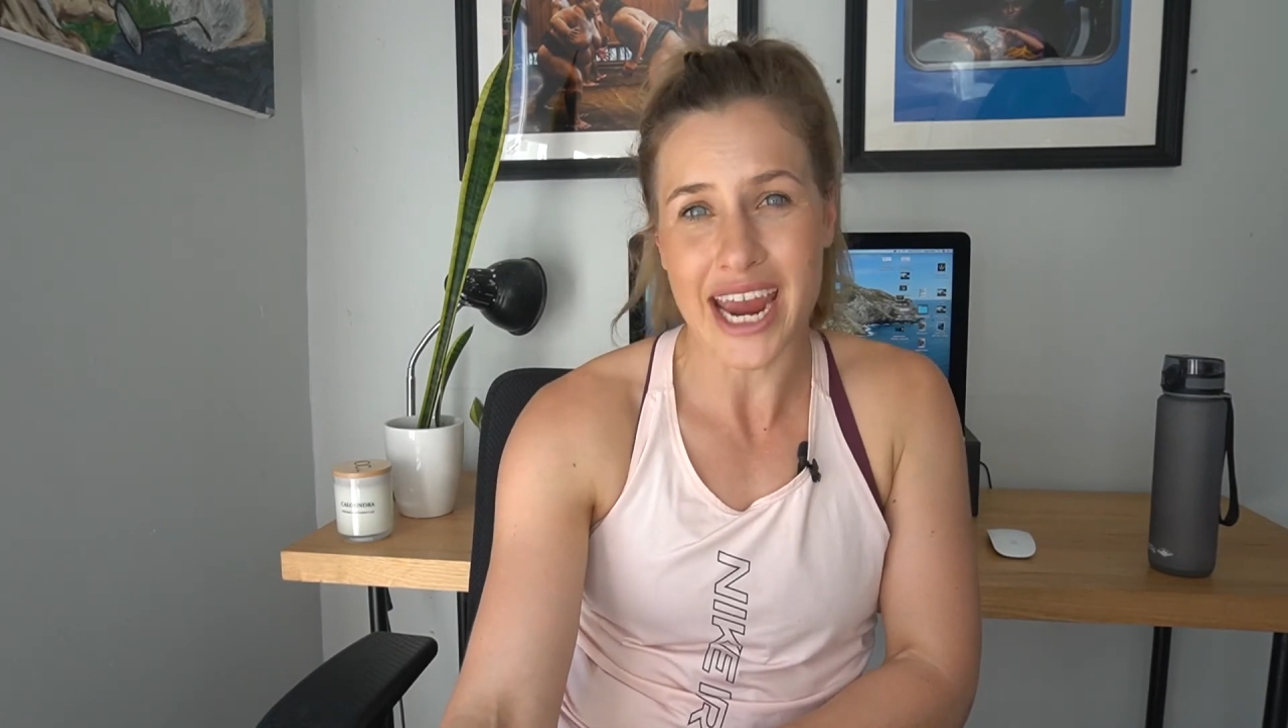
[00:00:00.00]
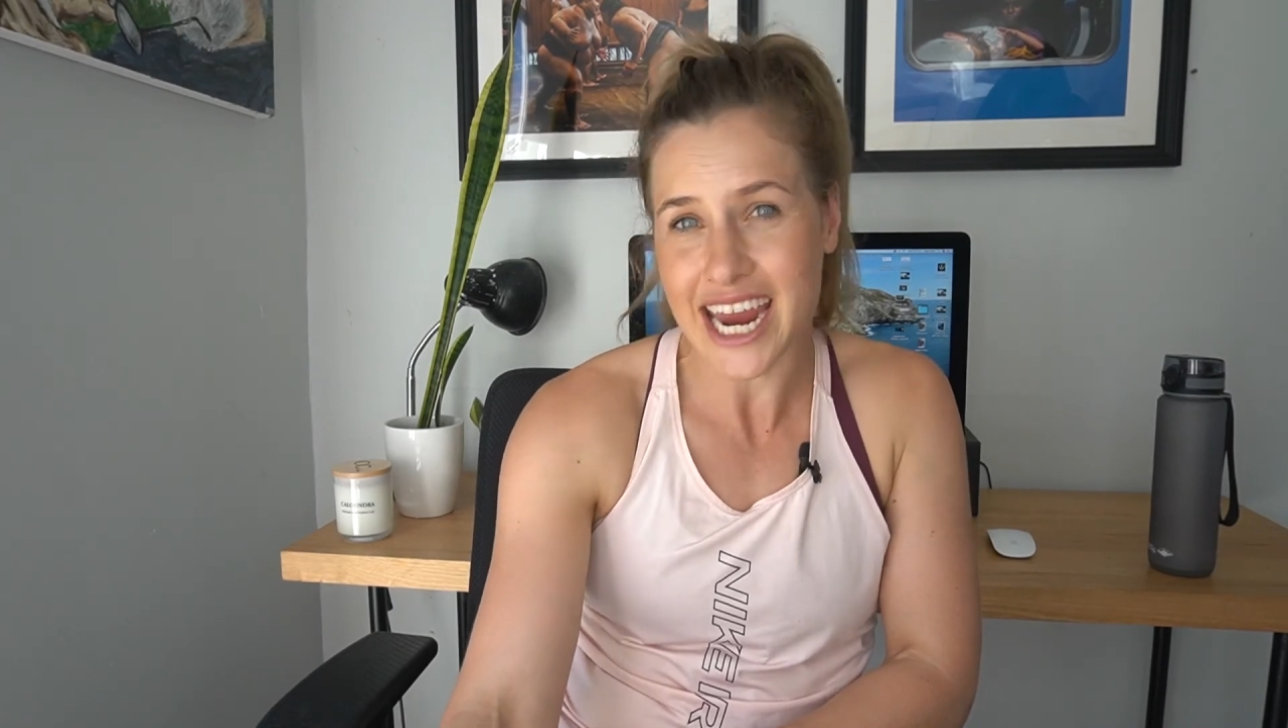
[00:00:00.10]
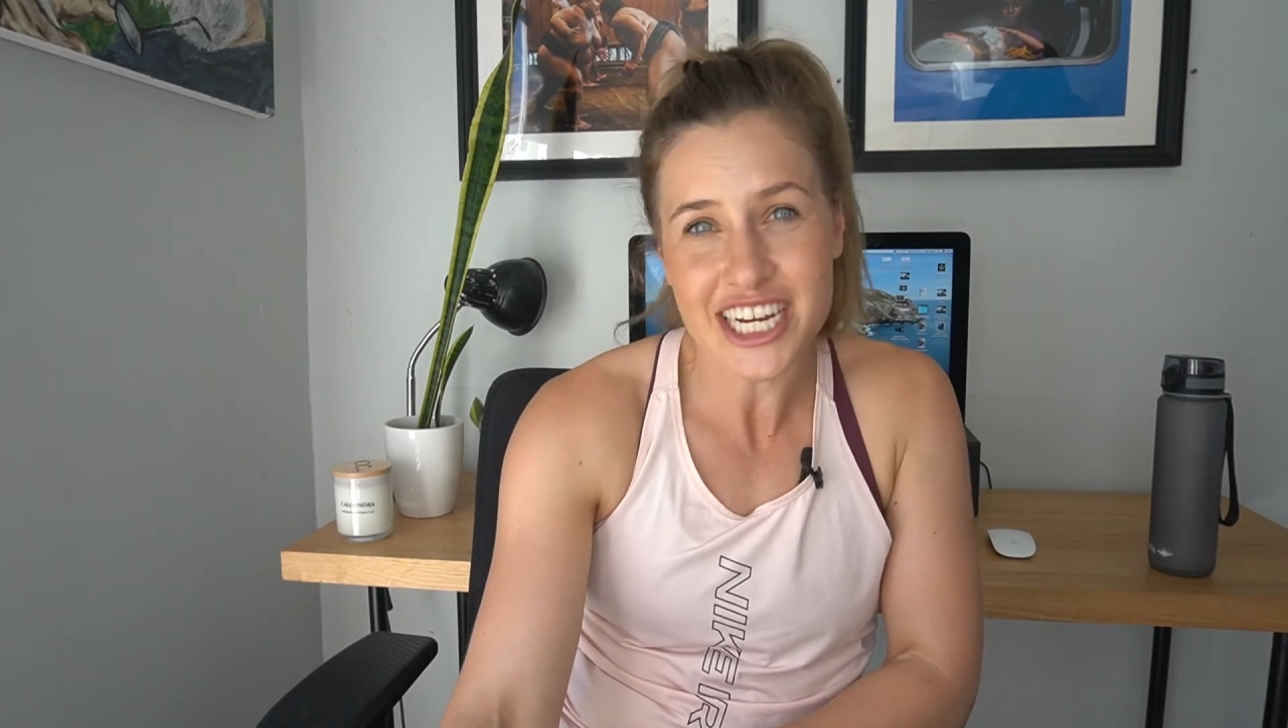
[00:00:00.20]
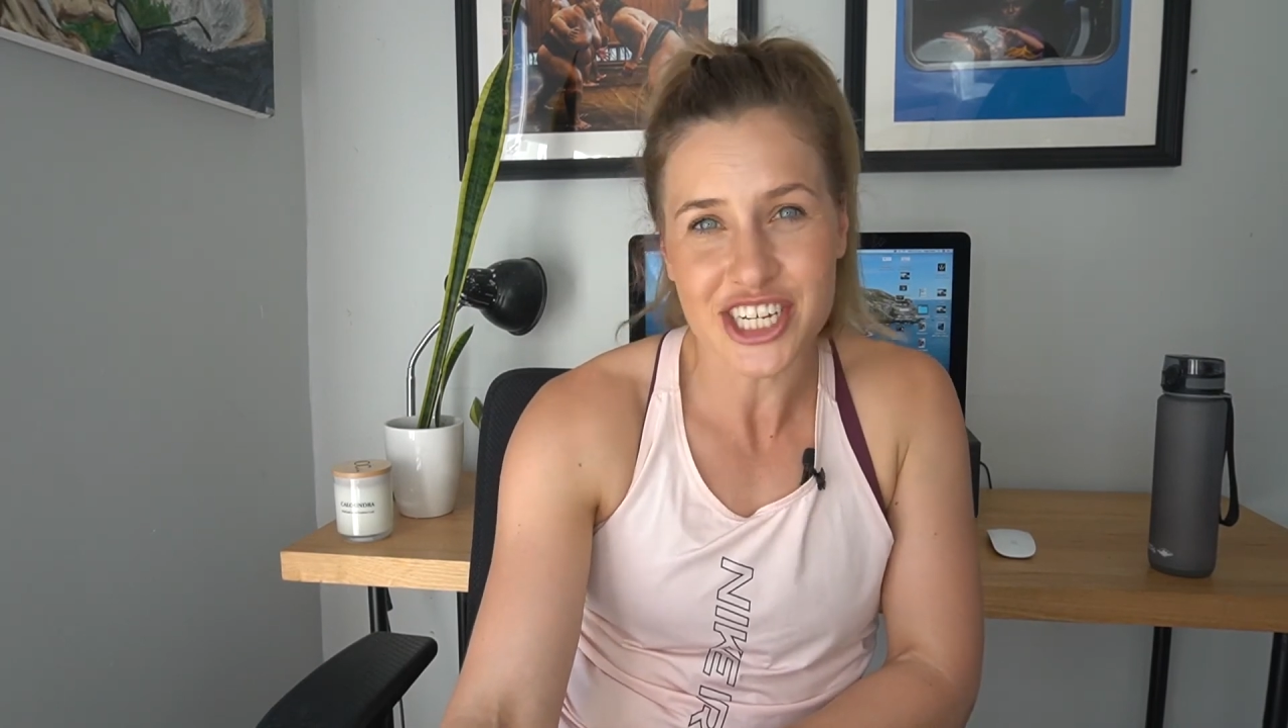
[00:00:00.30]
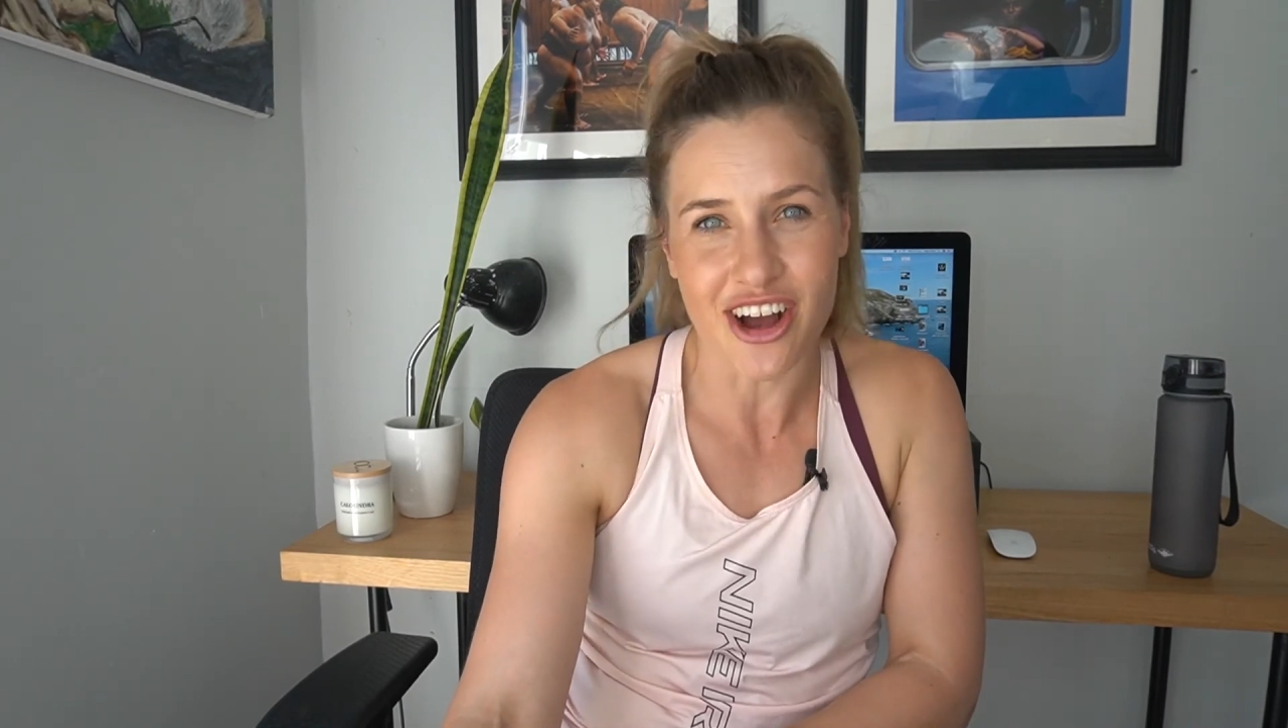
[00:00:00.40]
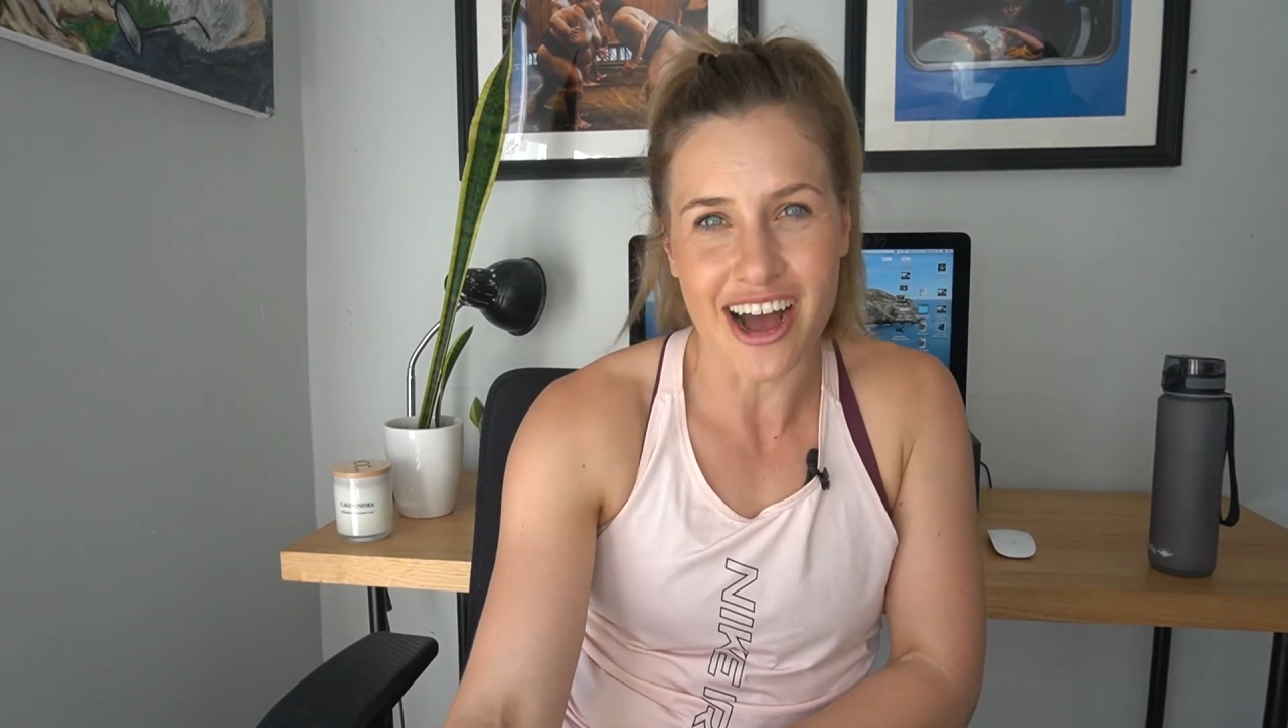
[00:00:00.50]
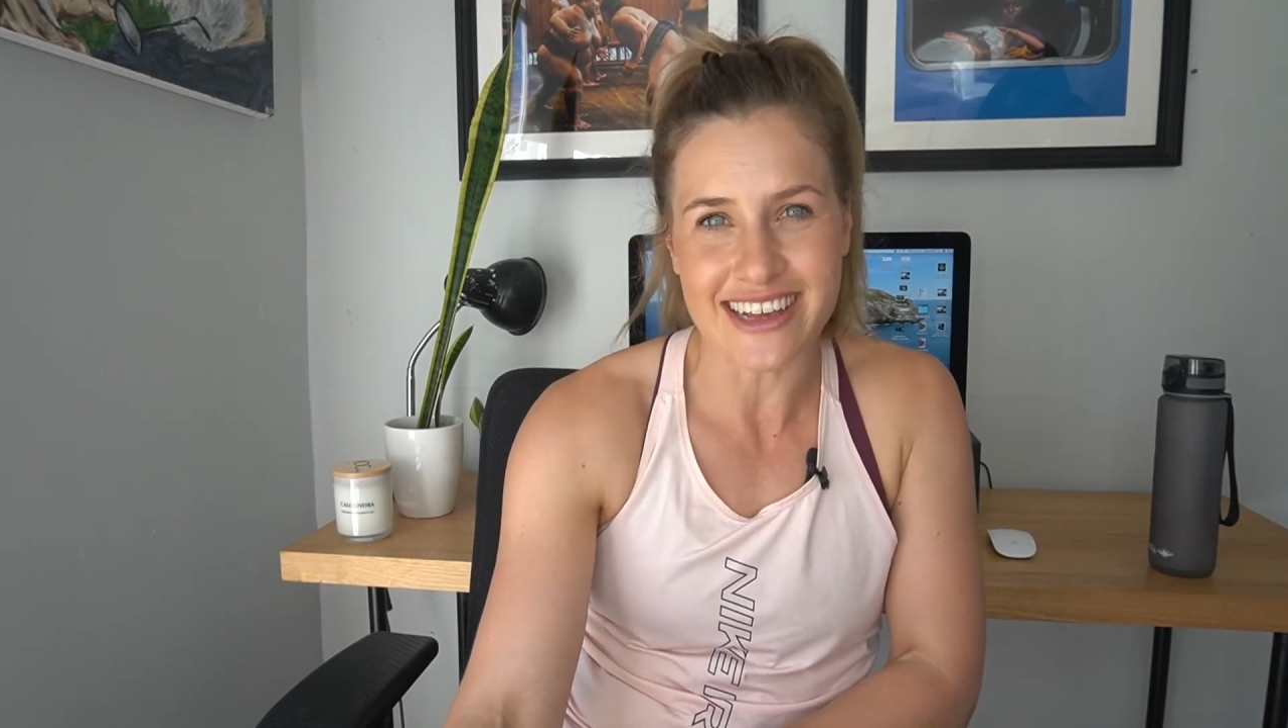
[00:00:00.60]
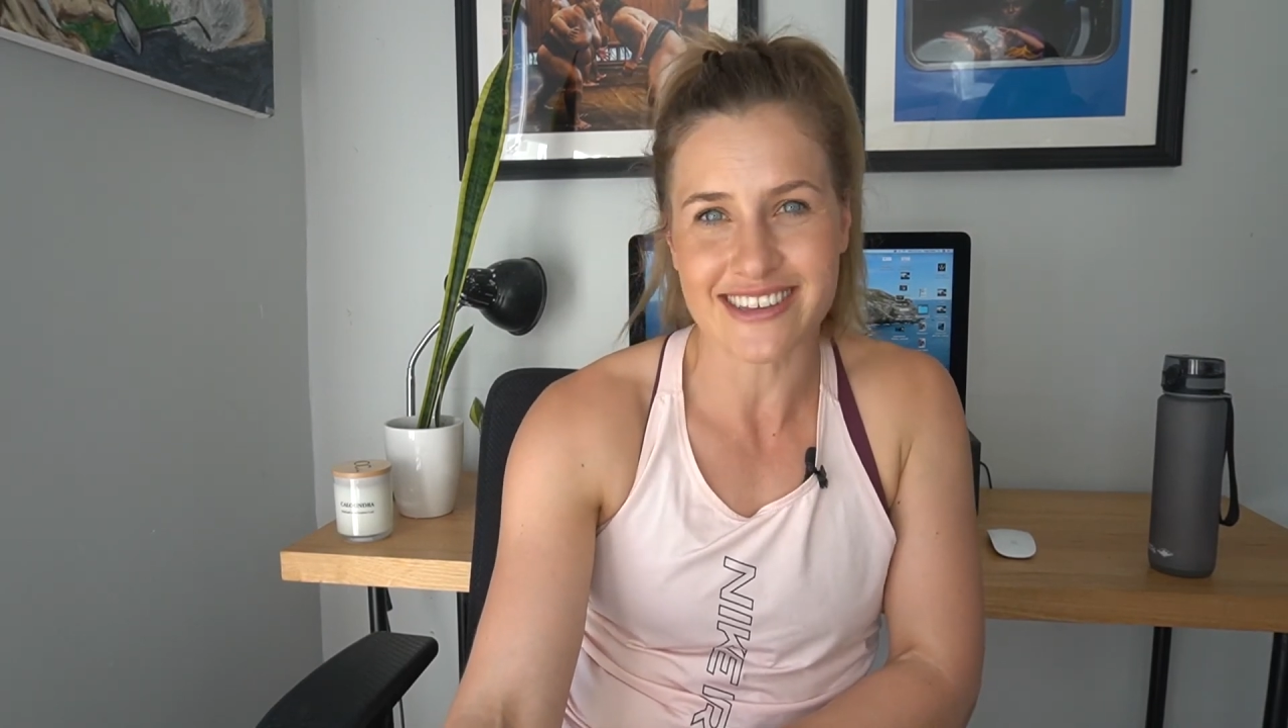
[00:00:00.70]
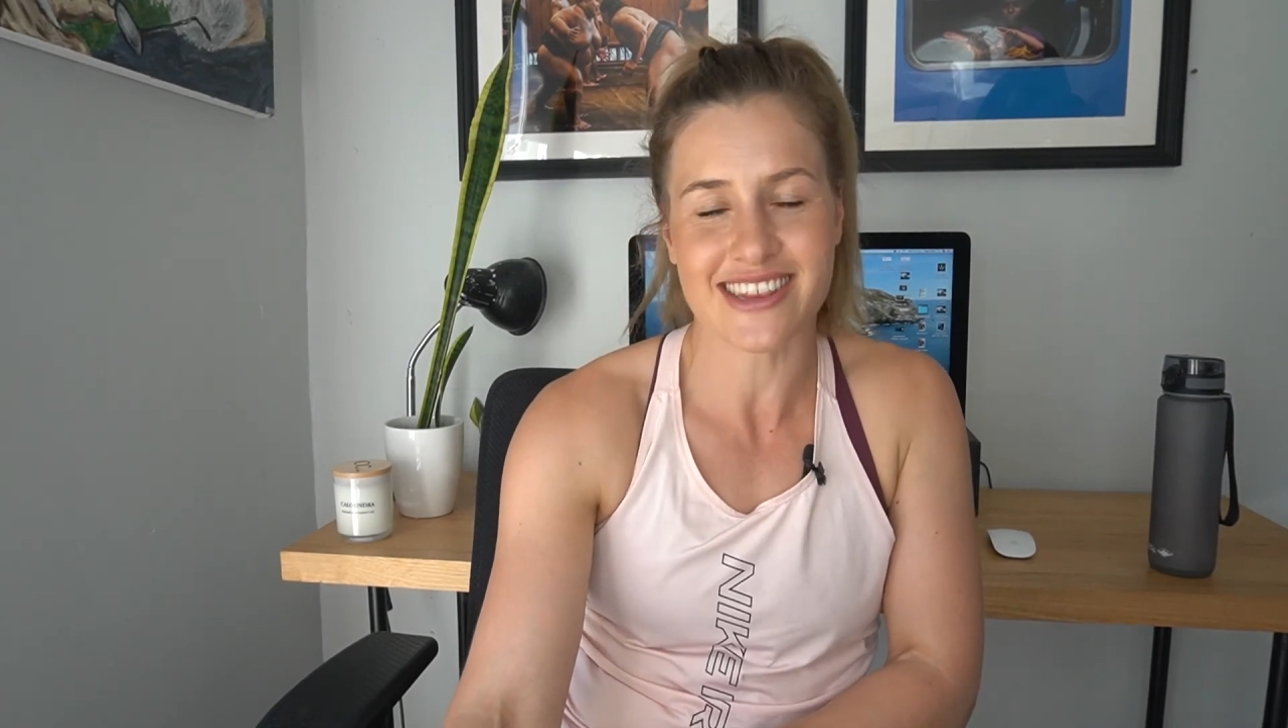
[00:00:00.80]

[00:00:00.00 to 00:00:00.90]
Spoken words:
energized